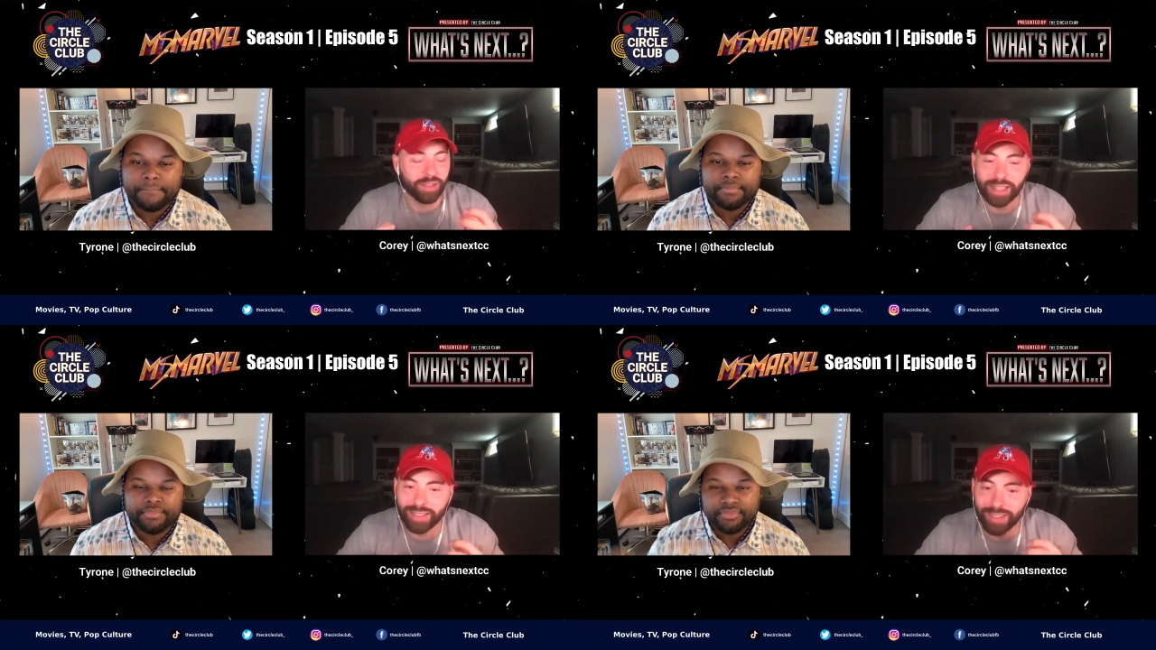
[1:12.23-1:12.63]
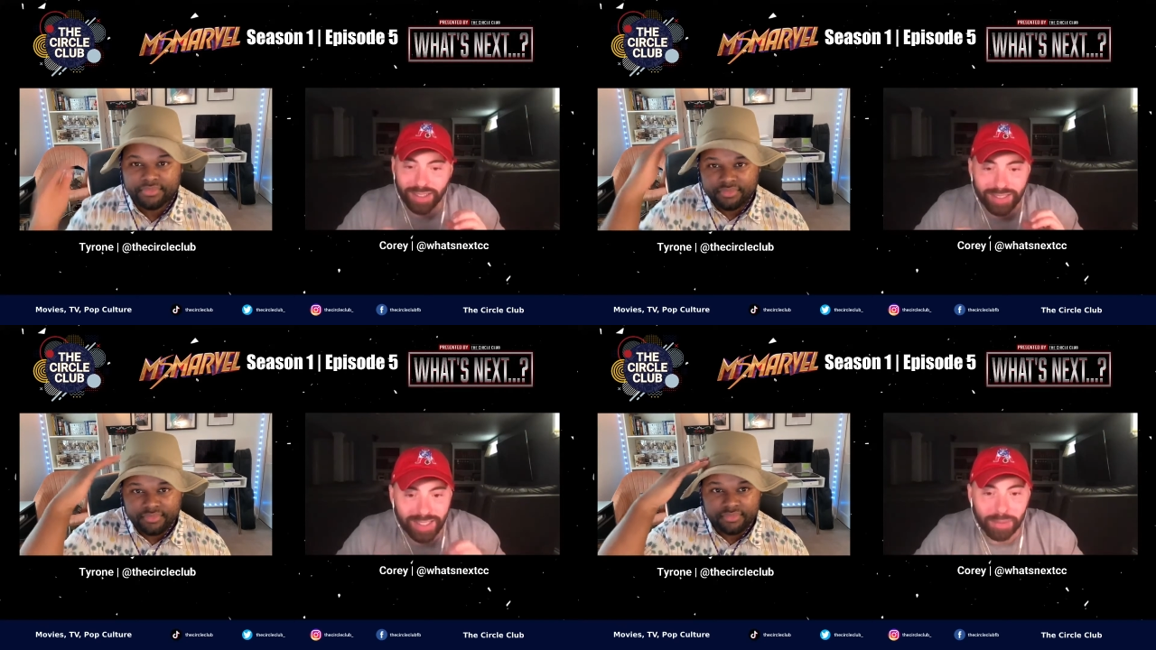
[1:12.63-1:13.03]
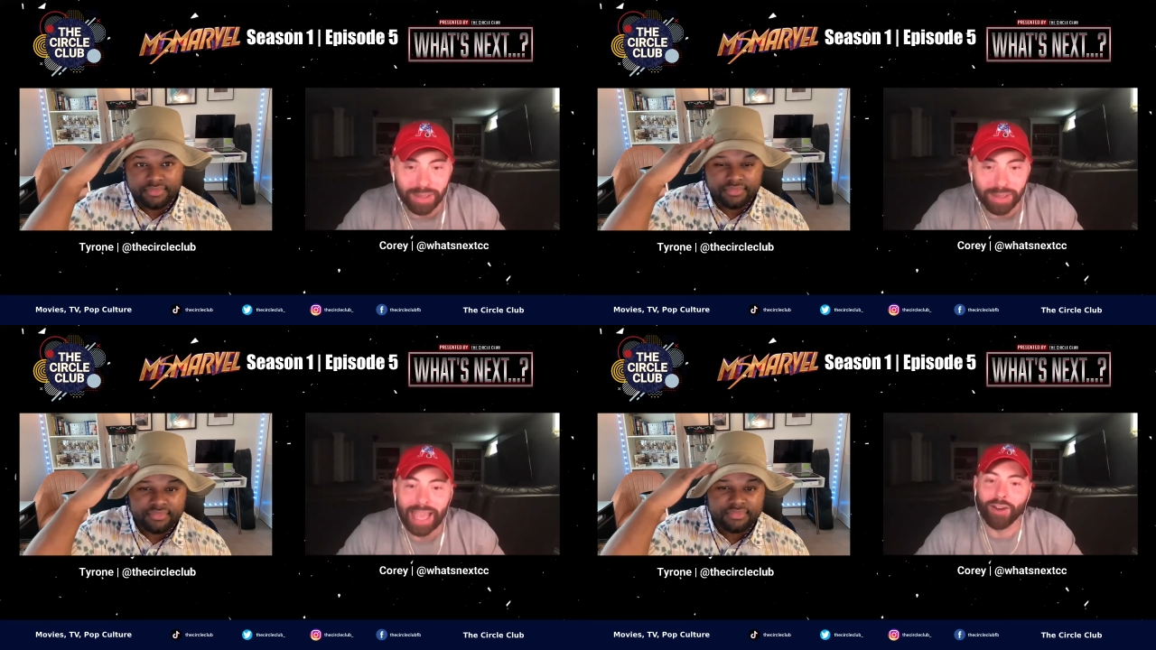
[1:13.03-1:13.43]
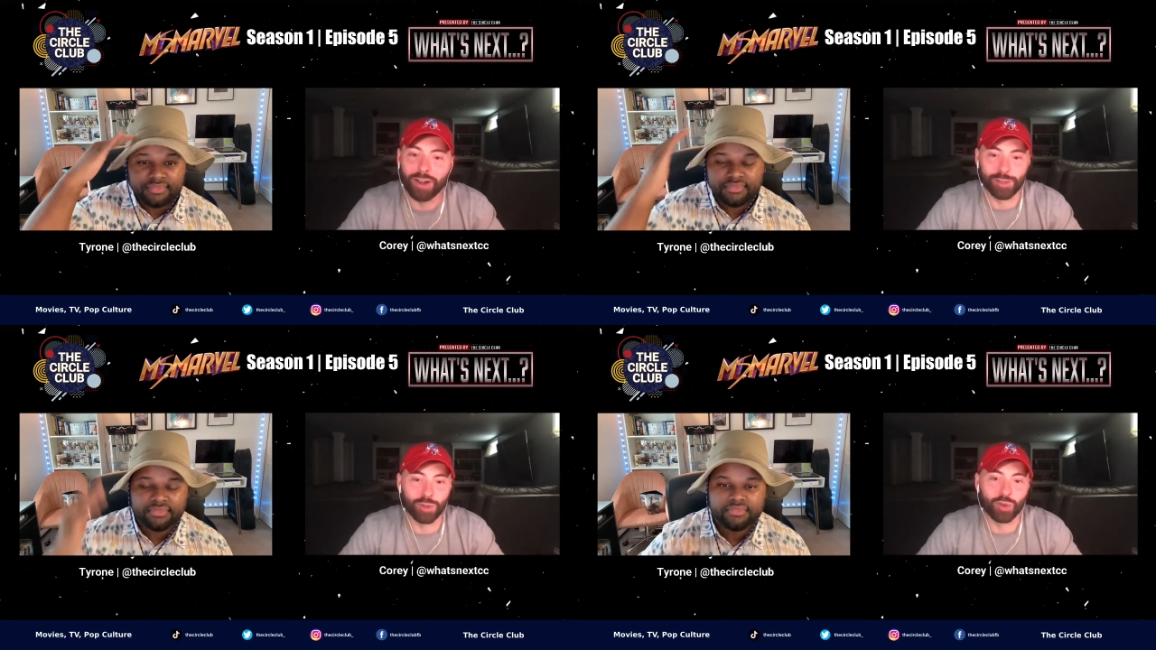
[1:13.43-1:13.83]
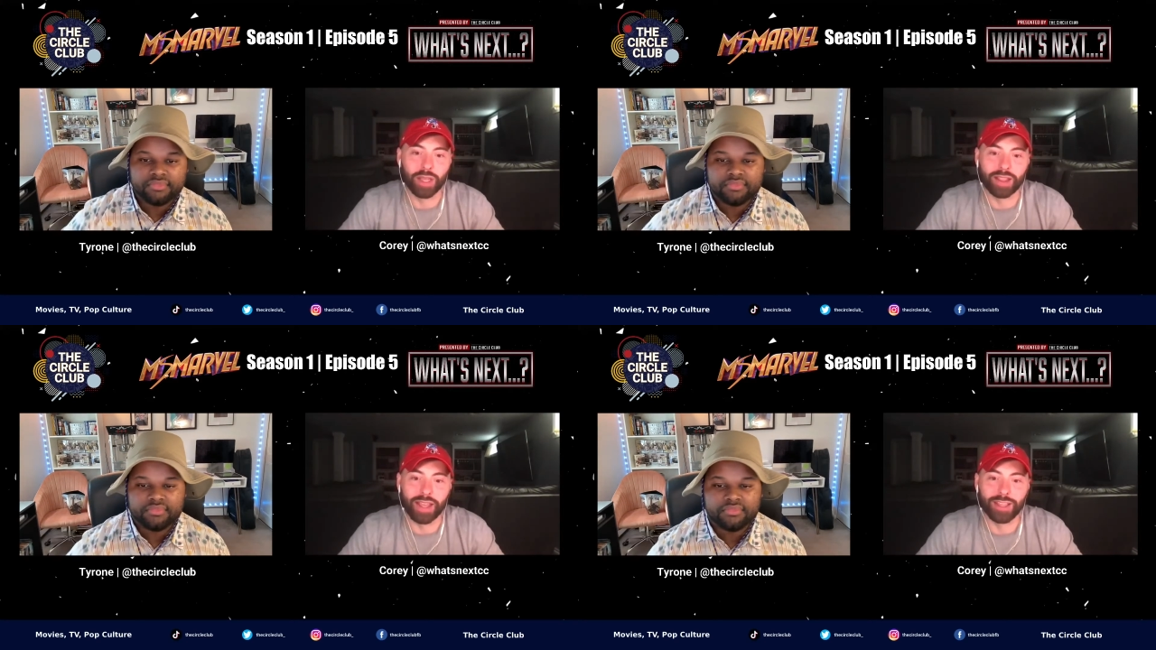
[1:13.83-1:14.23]
Speaker 1: the similarities between
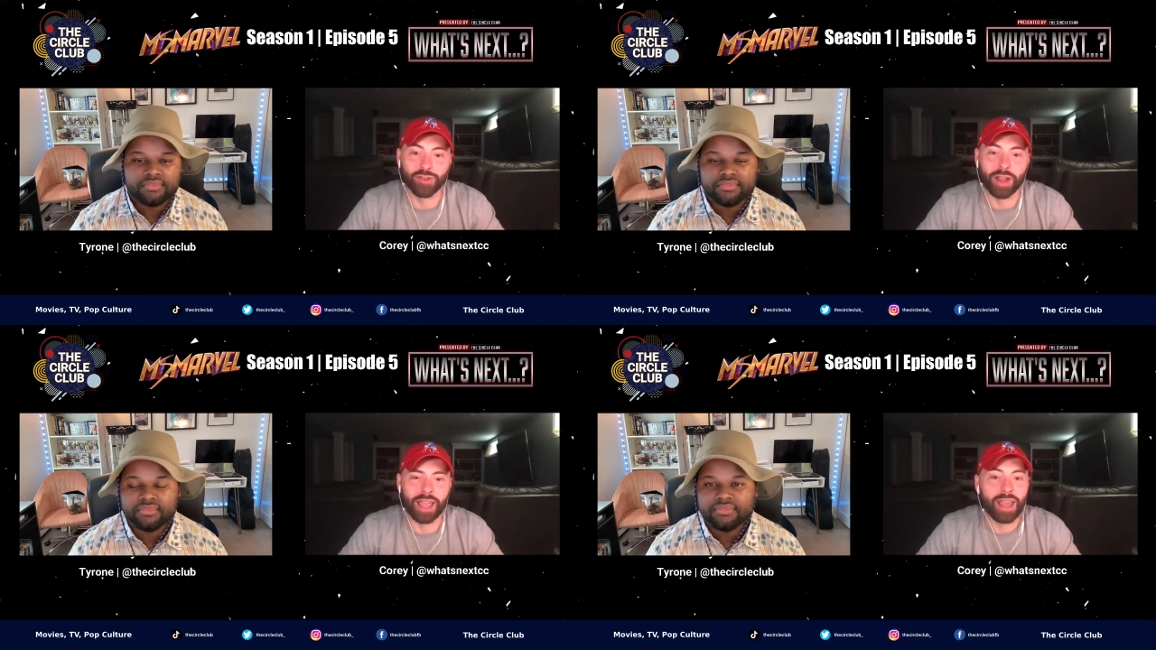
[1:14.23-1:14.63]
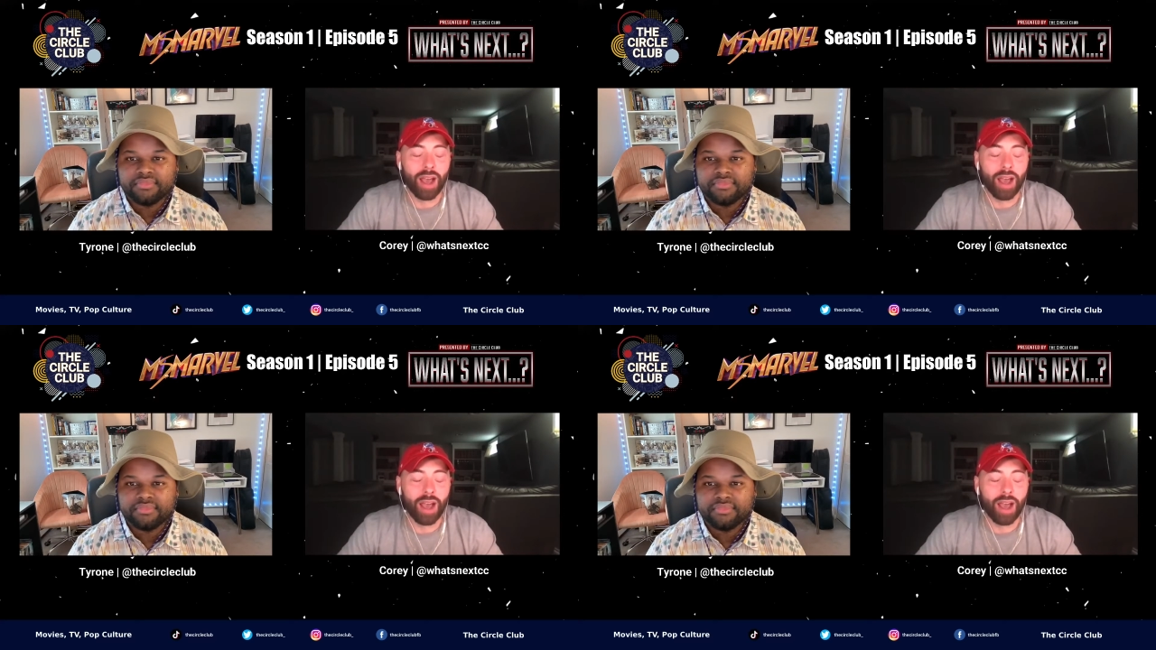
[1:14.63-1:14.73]
things, right?